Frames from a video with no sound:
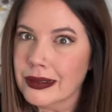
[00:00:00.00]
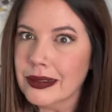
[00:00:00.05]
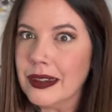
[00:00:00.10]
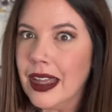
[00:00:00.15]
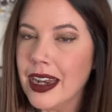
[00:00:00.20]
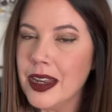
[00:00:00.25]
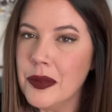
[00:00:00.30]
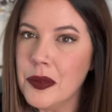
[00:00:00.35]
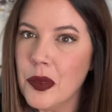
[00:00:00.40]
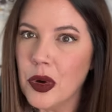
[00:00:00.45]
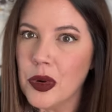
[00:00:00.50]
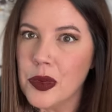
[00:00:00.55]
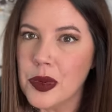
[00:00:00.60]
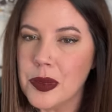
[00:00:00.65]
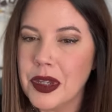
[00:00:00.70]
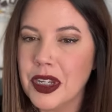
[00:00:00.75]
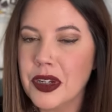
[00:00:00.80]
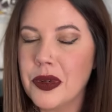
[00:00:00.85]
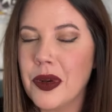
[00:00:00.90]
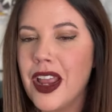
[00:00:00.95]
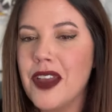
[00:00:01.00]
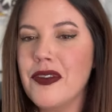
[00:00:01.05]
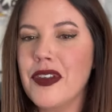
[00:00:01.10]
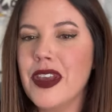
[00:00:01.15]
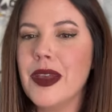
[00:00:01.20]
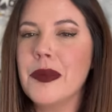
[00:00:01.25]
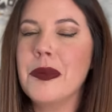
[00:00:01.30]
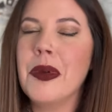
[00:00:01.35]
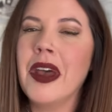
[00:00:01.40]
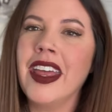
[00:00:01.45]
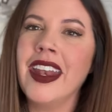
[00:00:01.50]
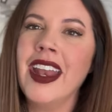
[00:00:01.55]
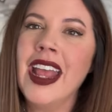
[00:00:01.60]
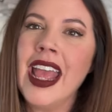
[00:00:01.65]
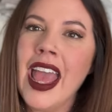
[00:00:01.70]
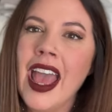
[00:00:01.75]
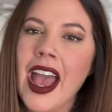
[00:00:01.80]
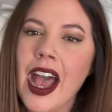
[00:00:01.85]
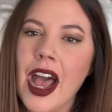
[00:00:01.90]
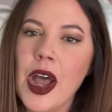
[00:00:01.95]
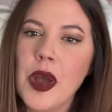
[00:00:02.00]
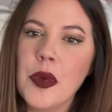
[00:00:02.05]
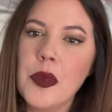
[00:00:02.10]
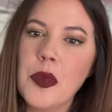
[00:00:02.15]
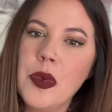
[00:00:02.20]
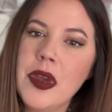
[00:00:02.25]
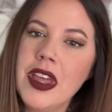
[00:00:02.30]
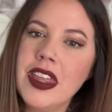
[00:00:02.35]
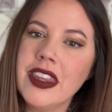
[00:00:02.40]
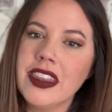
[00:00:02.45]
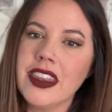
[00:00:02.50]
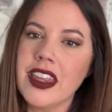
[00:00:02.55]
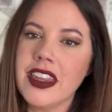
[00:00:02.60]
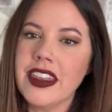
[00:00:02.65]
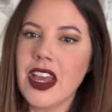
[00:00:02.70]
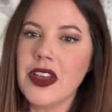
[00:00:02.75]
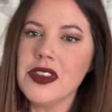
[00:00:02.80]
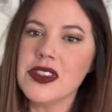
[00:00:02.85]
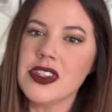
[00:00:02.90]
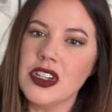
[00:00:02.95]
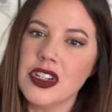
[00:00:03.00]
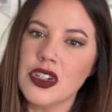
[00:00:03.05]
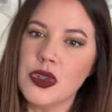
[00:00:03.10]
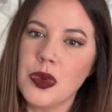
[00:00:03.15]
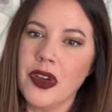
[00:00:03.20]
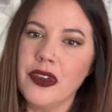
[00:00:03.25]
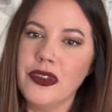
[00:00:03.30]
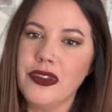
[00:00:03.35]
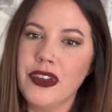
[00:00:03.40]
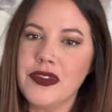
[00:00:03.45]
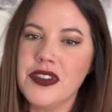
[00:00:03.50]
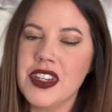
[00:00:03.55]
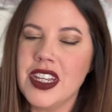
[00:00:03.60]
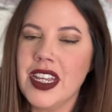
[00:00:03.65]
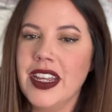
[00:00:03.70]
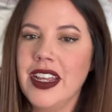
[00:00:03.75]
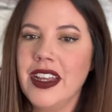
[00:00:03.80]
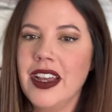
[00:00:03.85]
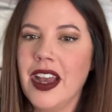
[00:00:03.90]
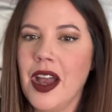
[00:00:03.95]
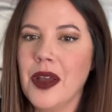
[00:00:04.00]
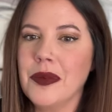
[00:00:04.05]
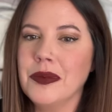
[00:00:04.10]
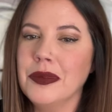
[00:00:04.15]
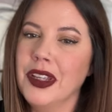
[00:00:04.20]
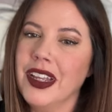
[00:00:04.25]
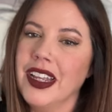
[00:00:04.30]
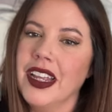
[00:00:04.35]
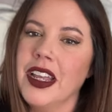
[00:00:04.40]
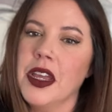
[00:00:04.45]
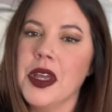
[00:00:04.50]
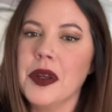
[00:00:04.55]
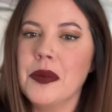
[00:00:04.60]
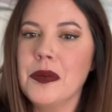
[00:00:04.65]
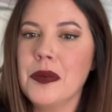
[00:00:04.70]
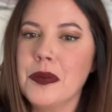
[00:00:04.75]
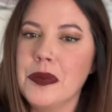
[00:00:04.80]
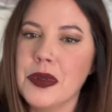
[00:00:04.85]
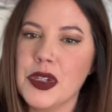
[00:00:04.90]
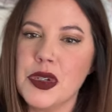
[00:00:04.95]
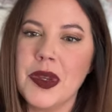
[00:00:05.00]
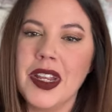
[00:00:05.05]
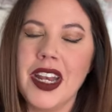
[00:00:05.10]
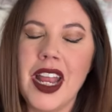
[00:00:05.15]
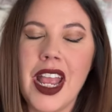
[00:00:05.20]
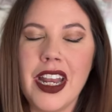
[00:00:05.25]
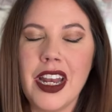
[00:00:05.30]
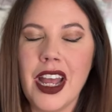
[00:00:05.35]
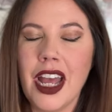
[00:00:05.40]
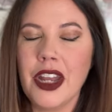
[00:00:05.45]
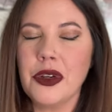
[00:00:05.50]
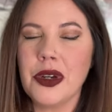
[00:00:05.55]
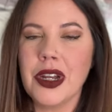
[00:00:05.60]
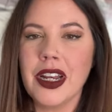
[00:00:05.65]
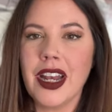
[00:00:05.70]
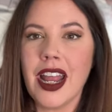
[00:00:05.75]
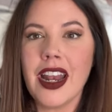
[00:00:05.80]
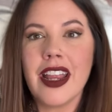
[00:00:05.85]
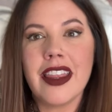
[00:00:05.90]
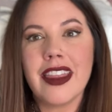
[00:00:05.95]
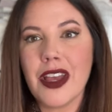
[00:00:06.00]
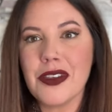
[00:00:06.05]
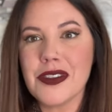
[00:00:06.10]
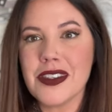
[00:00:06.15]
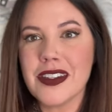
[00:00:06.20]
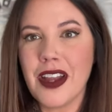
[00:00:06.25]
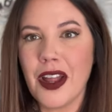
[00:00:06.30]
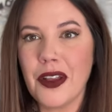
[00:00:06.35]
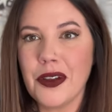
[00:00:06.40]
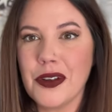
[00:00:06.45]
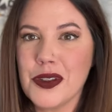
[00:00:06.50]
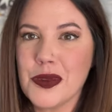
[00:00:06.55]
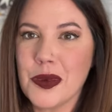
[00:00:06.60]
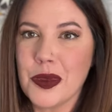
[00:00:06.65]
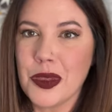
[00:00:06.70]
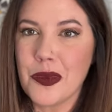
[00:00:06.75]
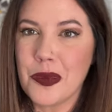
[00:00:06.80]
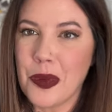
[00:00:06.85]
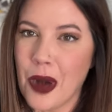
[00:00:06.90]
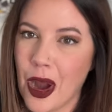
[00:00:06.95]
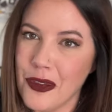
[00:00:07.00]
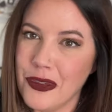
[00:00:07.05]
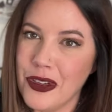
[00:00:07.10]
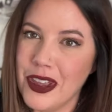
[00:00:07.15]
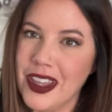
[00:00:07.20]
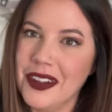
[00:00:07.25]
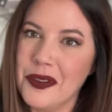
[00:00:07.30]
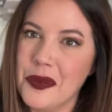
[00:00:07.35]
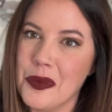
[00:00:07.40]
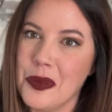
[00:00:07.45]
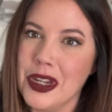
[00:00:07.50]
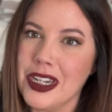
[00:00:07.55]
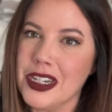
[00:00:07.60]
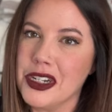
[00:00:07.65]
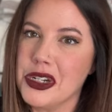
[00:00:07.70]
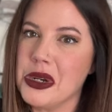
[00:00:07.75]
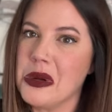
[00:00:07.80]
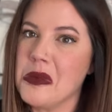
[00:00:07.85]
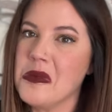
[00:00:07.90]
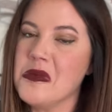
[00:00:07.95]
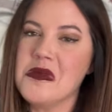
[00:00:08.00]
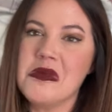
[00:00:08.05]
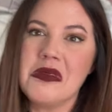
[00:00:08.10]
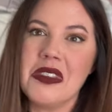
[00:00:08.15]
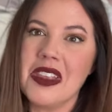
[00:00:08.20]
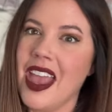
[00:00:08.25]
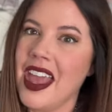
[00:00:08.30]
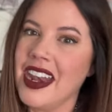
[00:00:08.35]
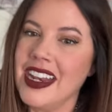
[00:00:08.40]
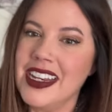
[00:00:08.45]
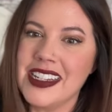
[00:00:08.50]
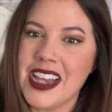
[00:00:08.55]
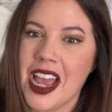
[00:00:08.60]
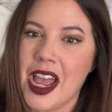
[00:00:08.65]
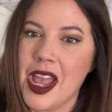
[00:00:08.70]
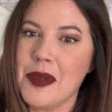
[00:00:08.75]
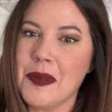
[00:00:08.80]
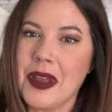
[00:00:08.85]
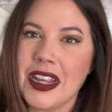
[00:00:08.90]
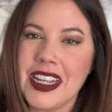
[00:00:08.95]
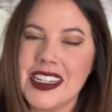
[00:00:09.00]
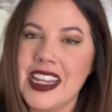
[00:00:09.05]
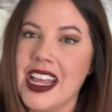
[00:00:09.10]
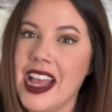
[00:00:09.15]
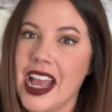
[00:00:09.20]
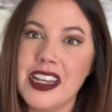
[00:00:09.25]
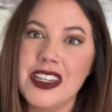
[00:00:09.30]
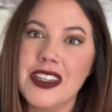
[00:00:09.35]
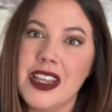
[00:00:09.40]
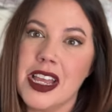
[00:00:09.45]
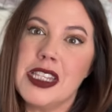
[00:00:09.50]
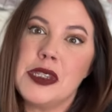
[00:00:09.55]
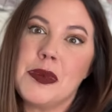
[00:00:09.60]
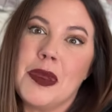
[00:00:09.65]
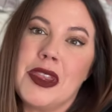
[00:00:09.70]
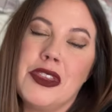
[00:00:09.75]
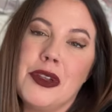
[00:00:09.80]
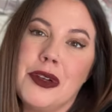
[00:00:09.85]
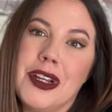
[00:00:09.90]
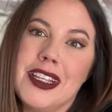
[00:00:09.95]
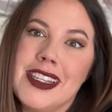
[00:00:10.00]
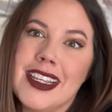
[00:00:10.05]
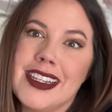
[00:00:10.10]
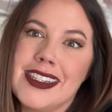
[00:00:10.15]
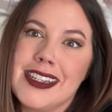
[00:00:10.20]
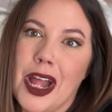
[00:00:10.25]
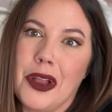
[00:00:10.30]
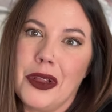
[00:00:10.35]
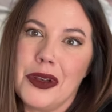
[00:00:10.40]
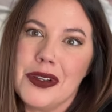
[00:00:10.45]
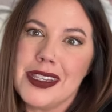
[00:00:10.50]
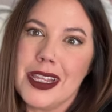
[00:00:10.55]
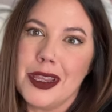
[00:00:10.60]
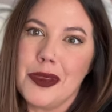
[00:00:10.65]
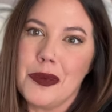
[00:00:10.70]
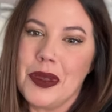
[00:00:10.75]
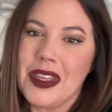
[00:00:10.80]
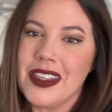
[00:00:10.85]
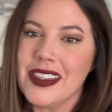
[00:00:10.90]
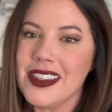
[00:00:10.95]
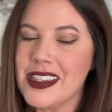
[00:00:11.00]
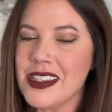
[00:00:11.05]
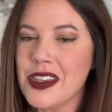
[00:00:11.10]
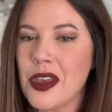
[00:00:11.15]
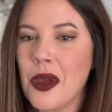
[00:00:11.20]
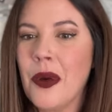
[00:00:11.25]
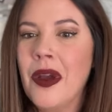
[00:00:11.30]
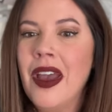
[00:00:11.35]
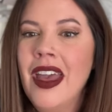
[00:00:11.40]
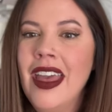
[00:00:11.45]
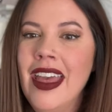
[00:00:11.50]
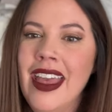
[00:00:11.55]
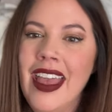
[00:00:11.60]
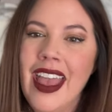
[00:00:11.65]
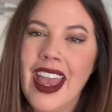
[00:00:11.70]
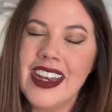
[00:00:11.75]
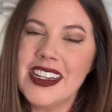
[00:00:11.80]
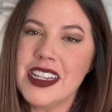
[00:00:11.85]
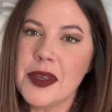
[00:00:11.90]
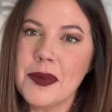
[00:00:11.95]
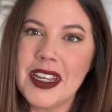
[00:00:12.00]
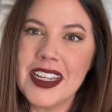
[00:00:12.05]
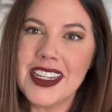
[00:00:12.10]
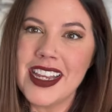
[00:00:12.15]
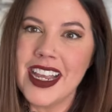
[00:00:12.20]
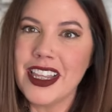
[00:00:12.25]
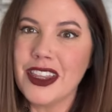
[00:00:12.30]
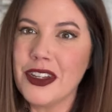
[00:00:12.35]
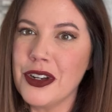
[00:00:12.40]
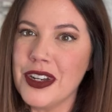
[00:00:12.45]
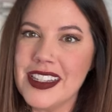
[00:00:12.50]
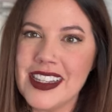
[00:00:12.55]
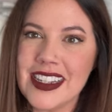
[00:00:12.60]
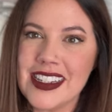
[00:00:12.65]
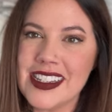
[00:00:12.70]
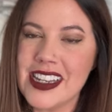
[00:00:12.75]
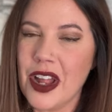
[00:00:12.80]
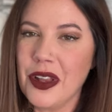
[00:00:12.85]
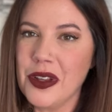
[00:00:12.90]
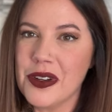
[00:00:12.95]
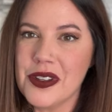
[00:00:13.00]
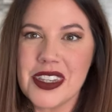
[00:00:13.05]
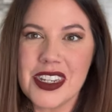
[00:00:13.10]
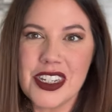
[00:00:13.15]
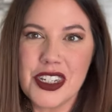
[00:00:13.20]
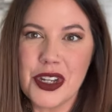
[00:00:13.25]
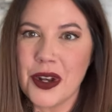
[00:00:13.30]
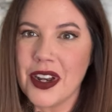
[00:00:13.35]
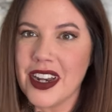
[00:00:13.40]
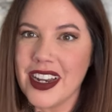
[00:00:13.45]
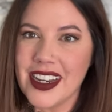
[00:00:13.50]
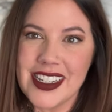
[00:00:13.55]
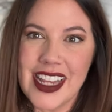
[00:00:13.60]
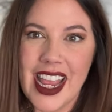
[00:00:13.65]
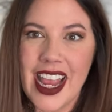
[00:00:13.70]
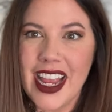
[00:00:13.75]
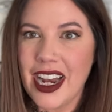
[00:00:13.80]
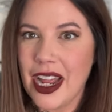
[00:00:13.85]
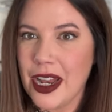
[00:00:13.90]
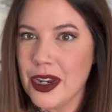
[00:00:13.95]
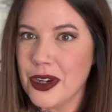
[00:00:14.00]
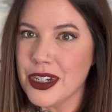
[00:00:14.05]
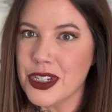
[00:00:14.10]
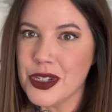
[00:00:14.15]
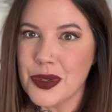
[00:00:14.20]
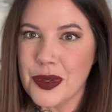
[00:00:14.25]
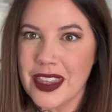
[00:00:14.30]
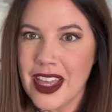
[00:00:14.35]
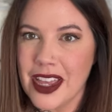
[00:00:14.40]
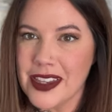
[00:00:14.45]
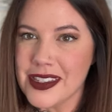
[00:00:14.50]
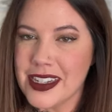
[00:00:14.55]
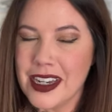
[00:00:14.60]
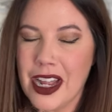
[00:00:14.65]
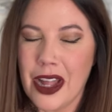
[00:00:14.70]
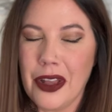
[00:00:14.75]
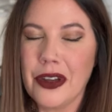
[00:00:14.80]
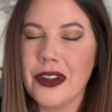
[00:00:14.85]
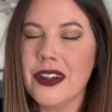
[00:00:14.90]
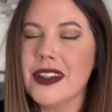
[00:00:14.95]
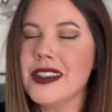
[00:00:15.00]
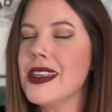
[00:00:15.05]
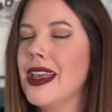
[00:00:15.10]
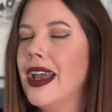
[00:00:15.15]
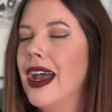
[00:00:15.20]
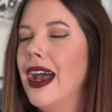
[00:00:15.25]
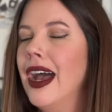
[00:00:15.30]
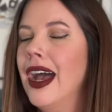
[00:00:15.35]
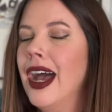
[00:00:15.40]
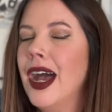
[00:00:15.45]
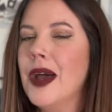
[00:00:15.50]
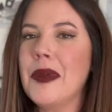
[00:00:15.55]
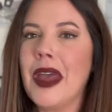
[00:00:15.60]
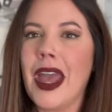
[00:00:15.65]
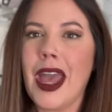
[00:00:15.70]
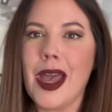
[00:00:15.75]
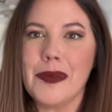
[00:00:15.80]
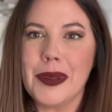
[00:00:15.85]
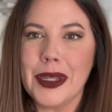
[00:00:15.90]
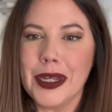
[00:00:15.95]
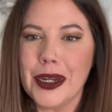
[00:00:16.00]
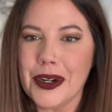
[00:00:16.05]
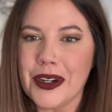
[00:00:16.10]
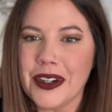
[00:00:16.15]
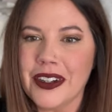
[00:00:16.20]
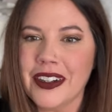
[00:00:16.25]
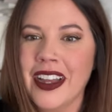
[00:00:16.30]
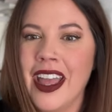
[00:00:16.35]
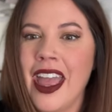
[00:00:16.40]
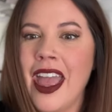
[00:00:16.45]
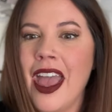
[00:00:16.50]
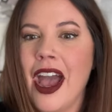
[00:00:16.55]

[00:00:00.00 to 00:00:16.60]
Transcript: any more would be gravy. But uh, with one thousand to twelve fifty, I'm looking at between eight hundred and one thousand dollars worth of profit, which anytime I can take, I, I spent thirty-six dollars at the bin. So anytime I can take thirty-six dollars and turn it into eight hundred to one thousand dollars, I'm a happy girl.